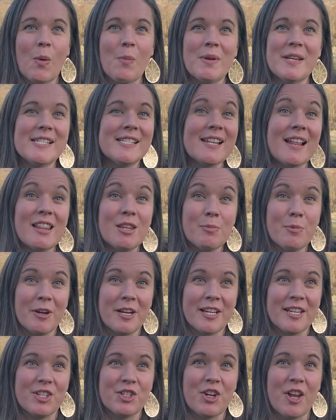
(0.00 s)
we celebrate
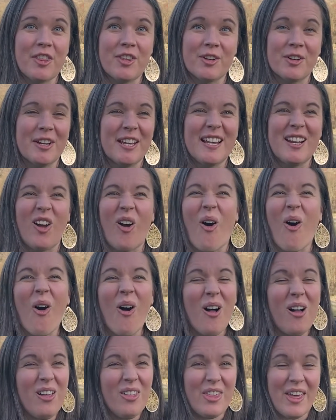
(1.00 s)
each other in
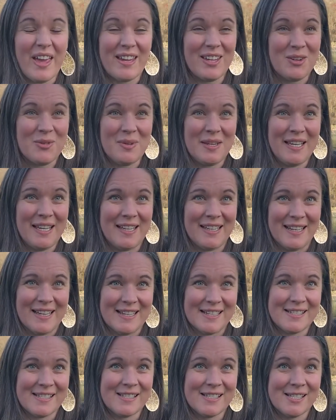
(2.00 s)
all that
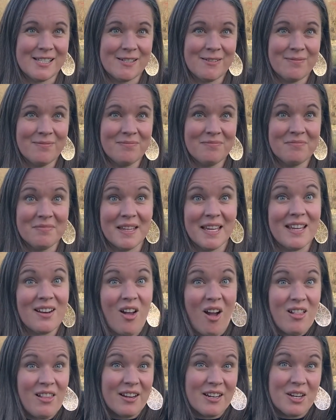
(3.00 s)
uniqueness, in
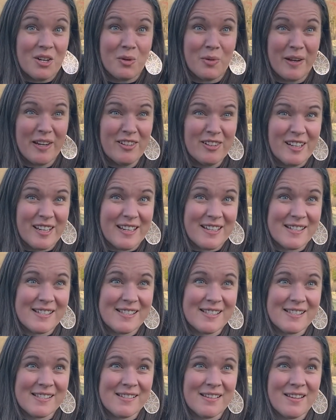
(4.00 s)
all our
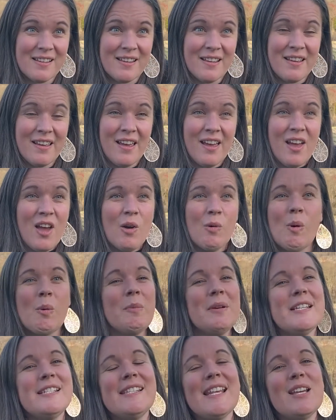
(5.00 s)
queerness. When
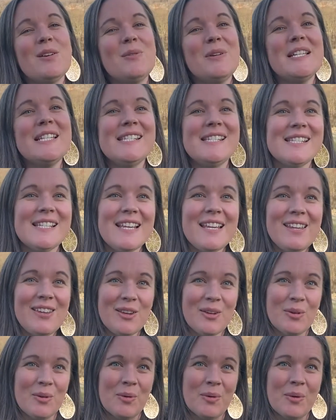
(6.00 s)
we say we see
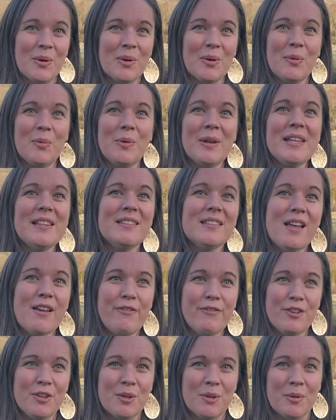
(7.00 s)
you, we love
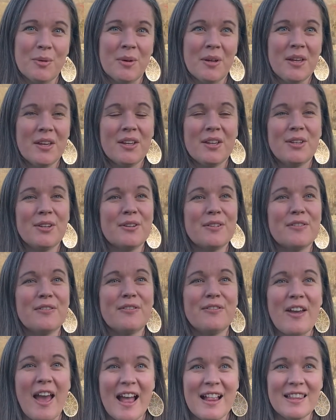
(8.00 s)
you, you're
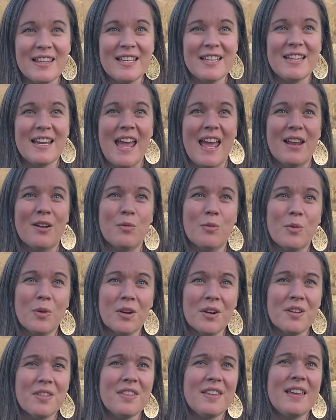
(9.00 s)
valid and
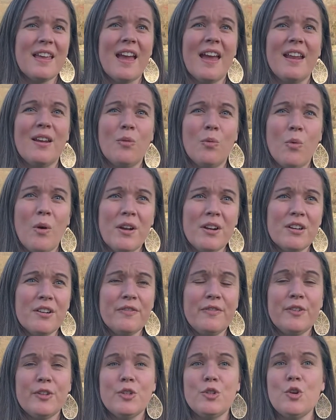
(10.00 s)
worthy and
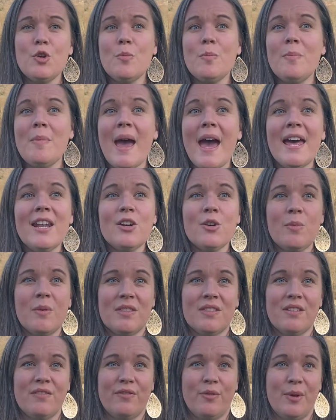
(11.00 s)
wonderful no matter what
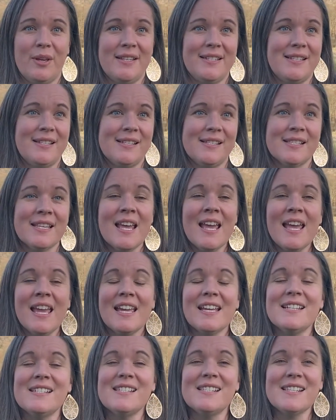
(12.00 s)
the voices
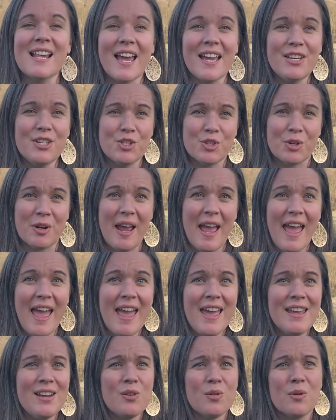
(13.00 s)
inside your
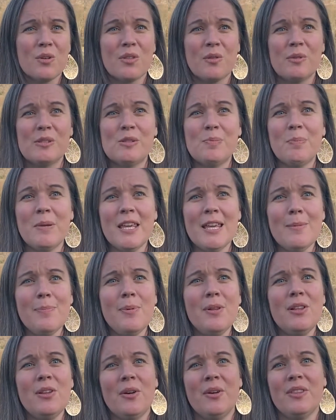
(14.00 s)
head or those
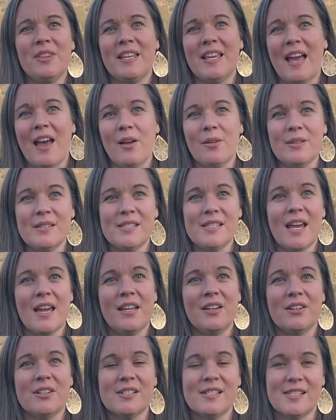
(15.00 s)
people on the outside
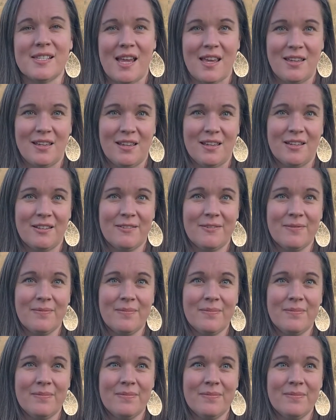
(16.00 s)
are saying.
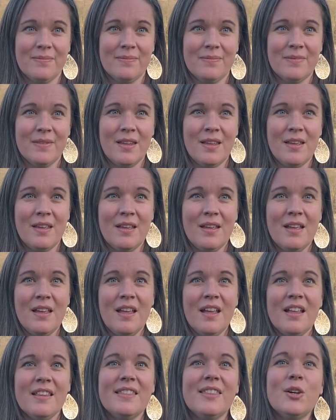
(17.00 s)

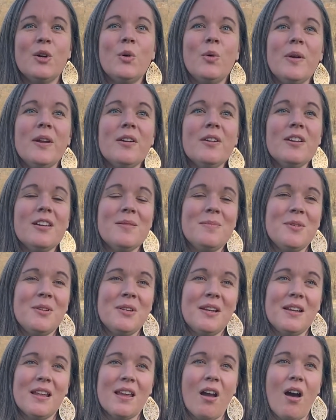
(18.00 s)
The queer
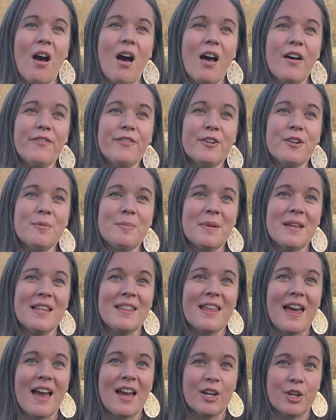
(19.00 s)
community offered me
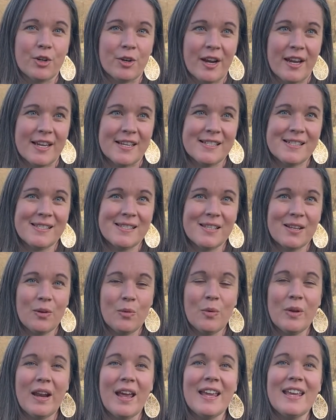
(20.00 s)
that grace
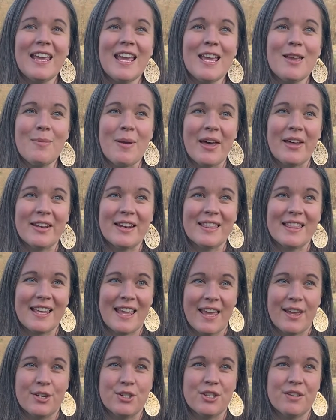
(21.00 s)
when I came out at the
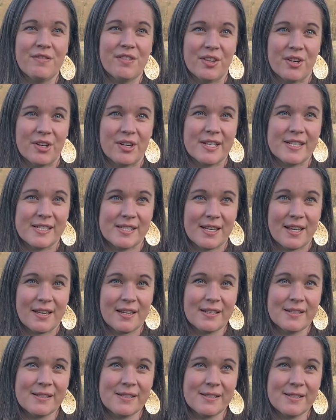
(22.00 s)
age of
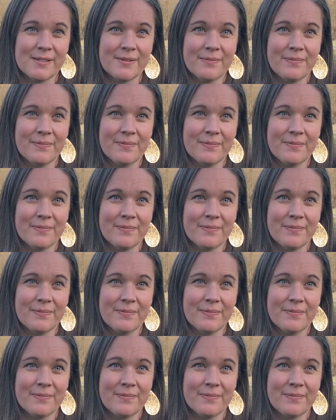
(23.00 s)
36.